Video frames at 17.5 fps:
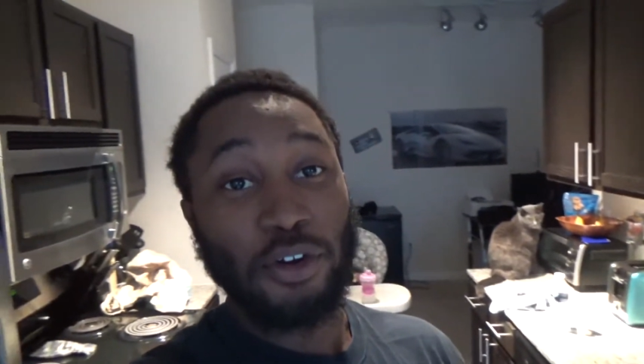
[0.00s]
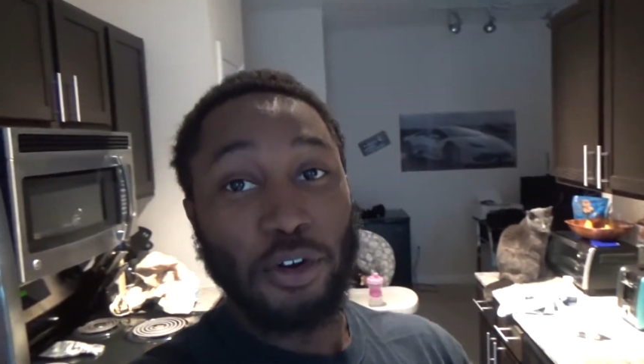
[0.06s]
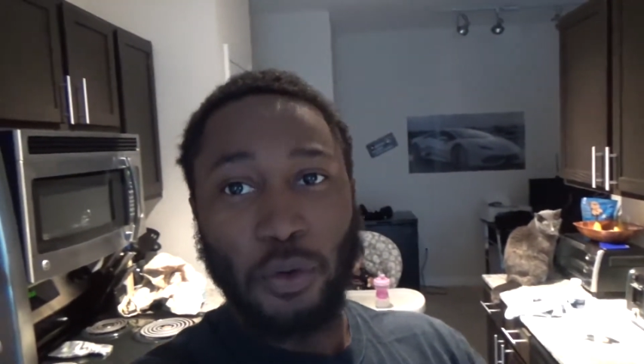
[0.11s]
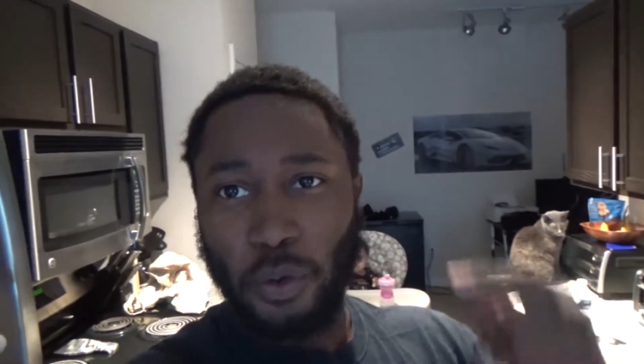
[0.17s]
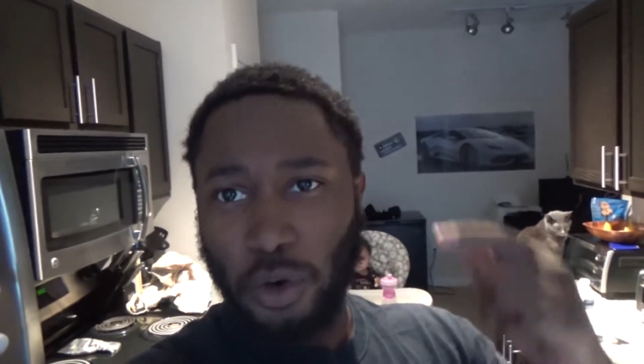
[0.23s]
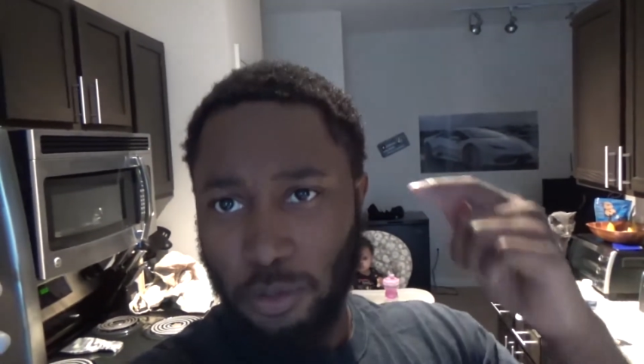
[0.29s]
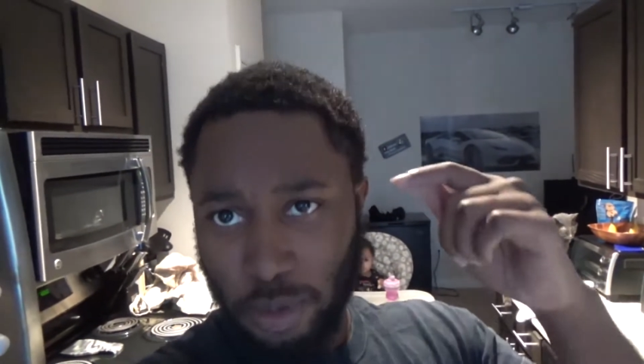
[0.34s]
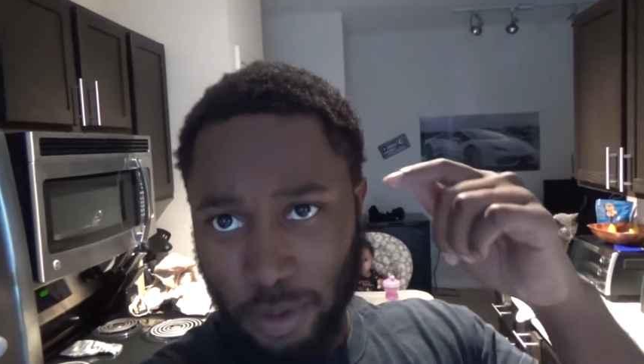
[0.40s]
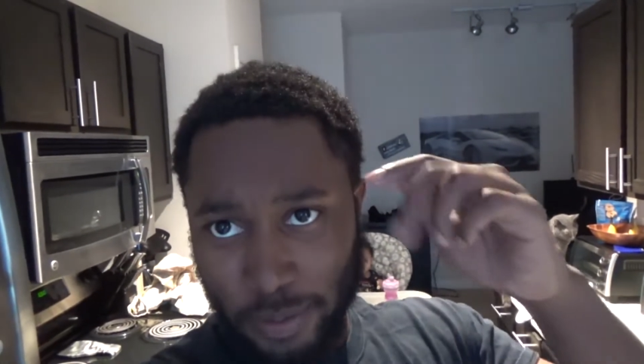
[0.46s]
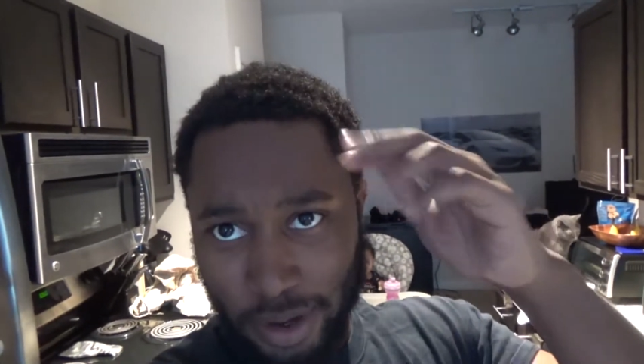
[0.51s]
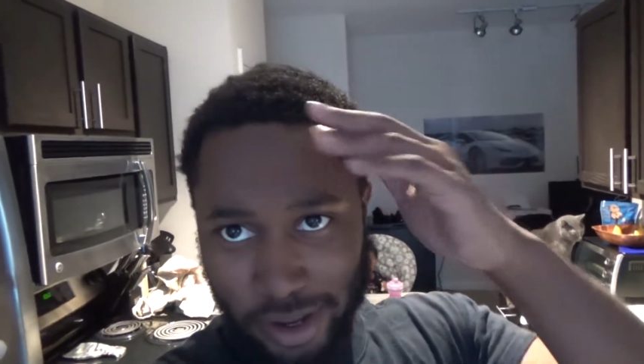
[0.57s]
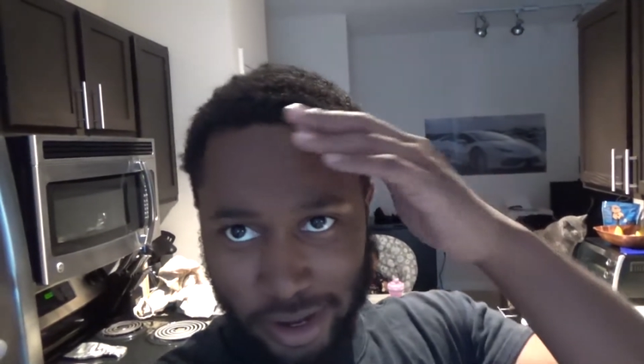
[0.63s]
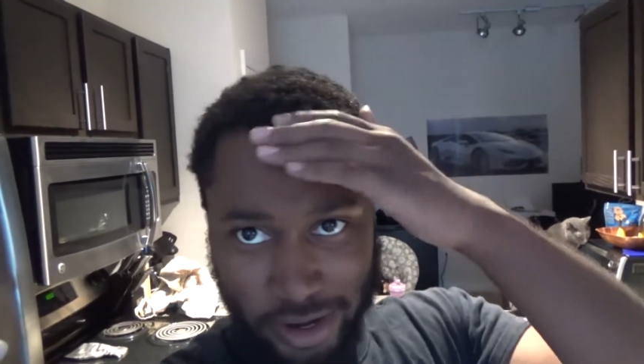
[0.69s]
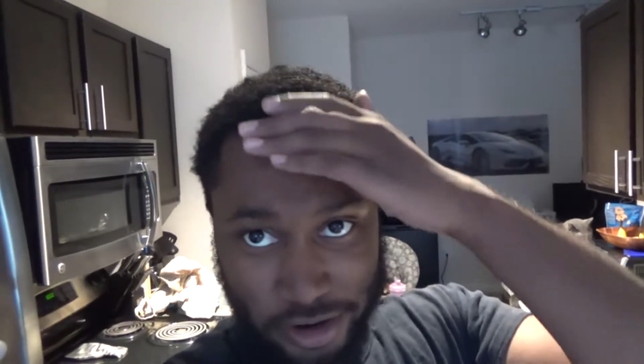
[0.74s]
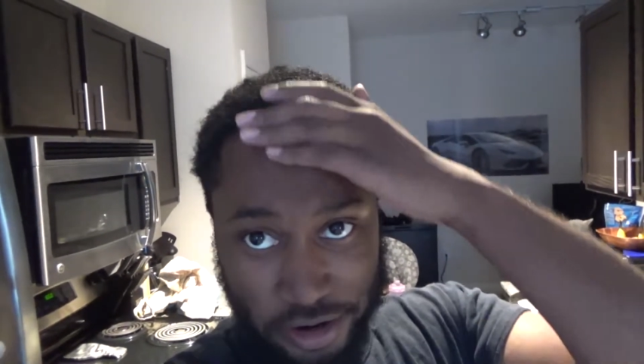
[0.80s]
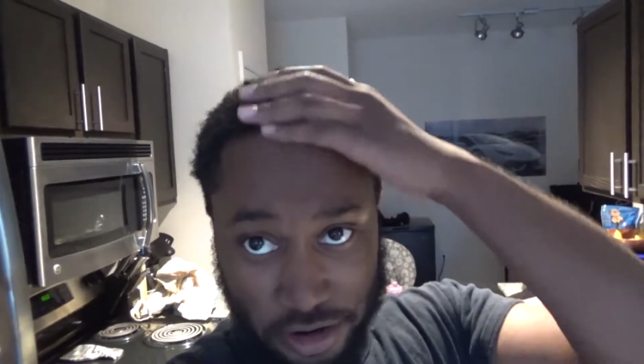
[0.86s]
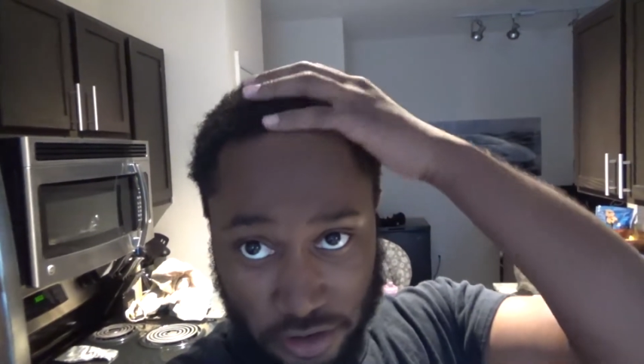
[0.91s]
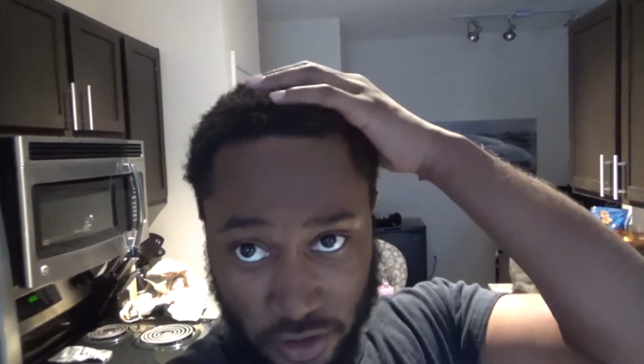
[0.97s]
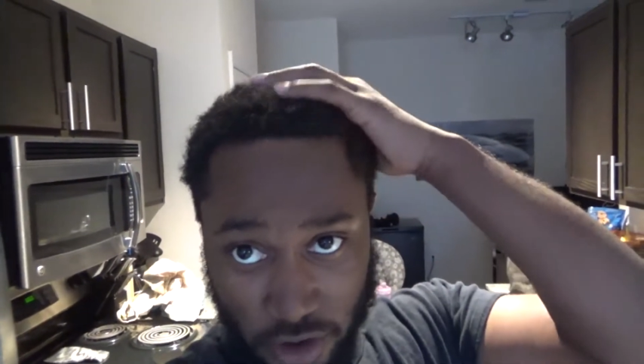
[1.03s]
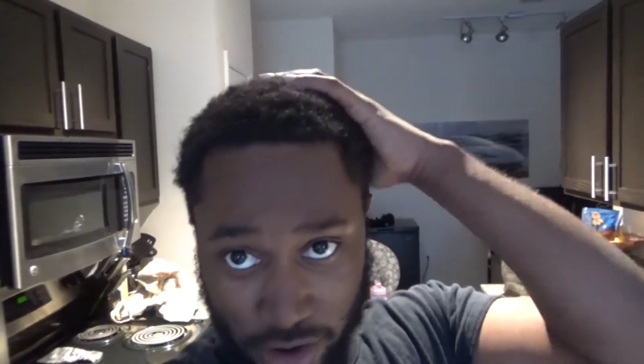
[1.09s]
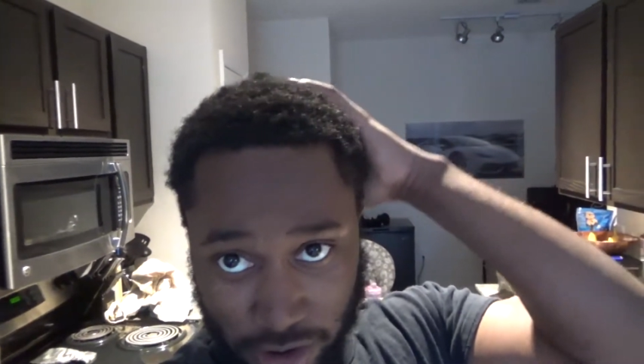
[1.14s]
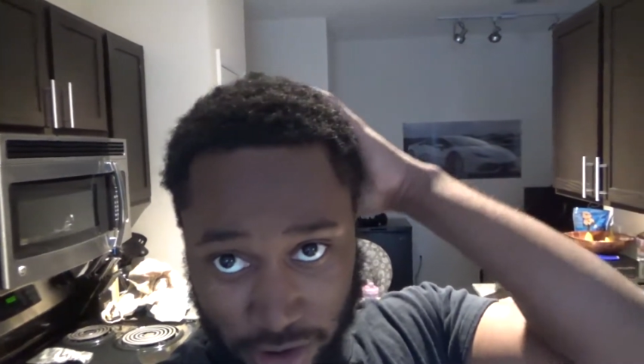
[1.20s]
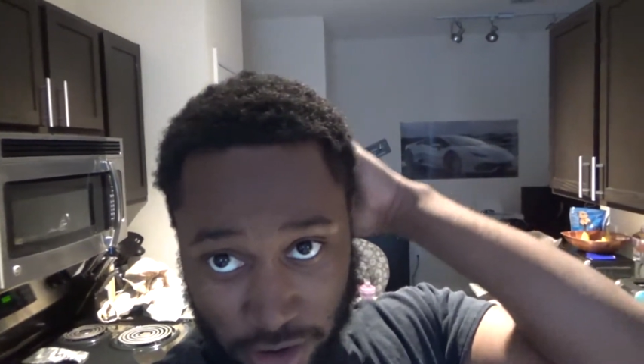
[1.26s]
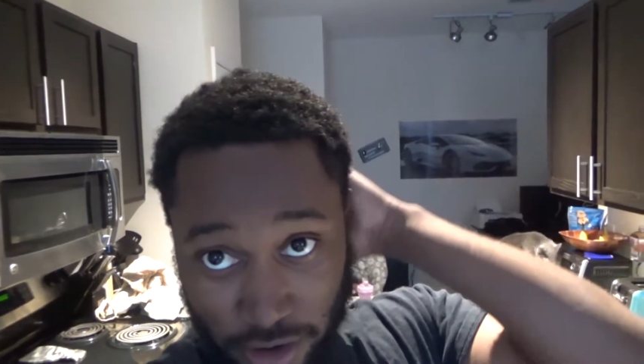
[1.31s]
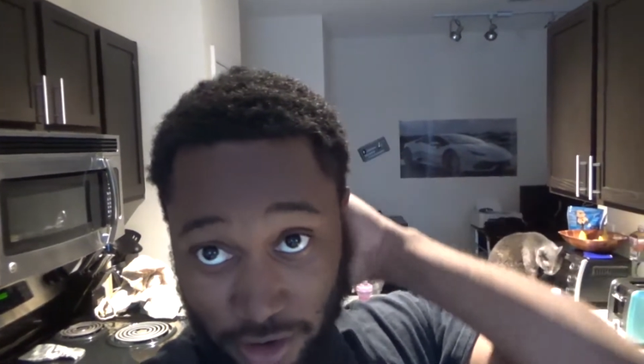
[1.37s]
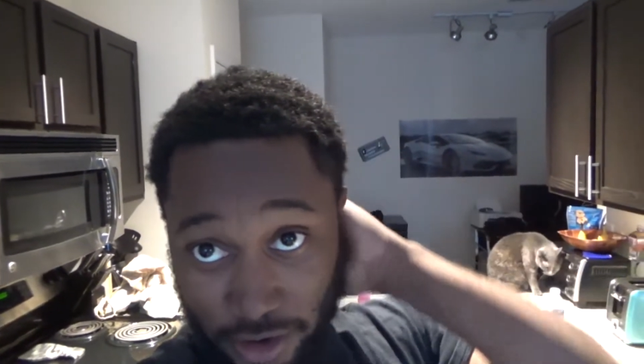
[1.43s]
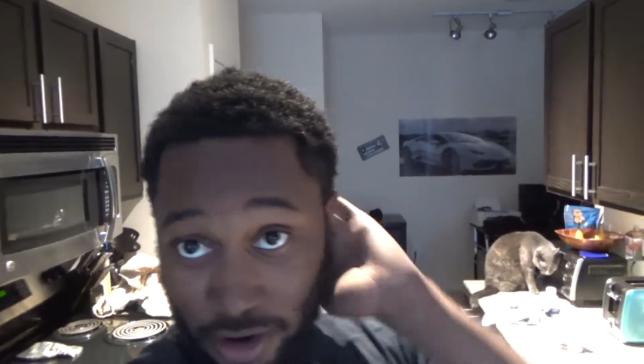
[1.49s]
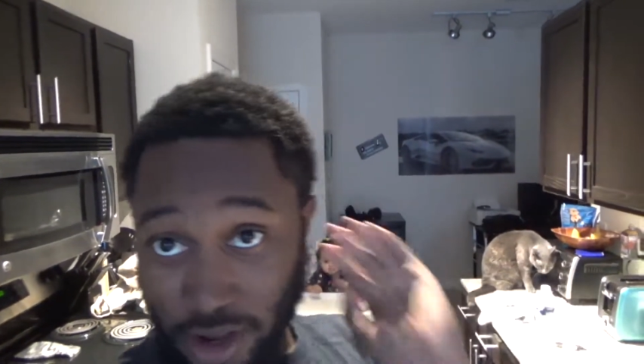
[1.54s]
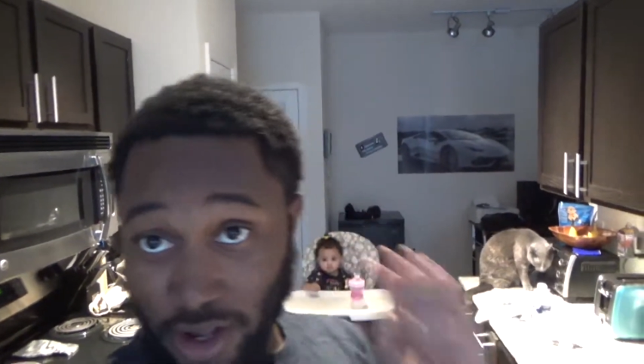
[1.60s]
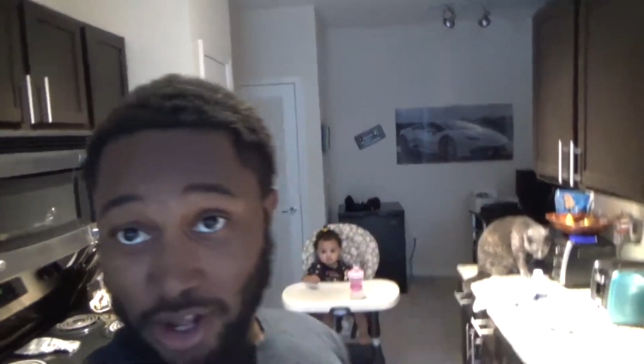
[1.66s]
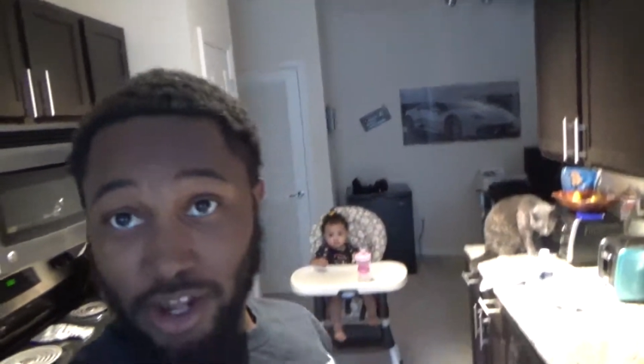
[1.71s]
Don't worry about my hair right here.